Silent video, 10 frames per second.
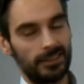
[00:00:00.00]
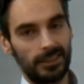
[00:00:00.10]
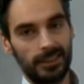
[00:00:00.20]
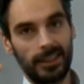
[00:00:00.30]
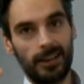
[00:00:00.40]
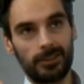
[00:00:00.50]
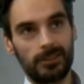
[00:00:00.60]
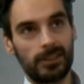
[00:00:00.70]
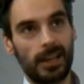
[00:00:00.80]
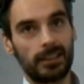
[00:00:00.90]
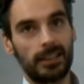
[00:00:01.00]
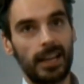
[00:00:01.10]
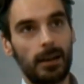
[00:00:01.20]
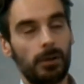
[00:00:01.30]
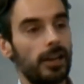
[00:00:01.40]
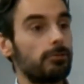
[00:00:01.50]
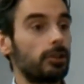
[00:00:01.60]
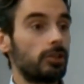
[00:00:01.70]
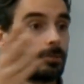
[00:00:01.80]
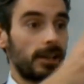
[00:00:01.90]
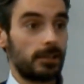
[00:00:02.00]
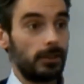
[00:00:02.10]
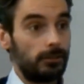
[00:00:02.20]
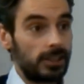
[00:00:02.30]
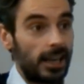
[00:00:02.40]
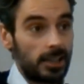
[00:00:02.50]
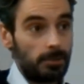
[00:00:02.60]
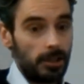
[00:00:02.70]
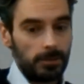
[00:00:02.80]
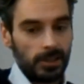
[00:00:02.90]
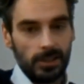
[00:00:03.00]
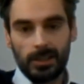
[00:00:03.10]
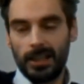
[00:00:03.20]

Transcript: under the Inheritance Act, then that applies retrospectively for tax purposes. So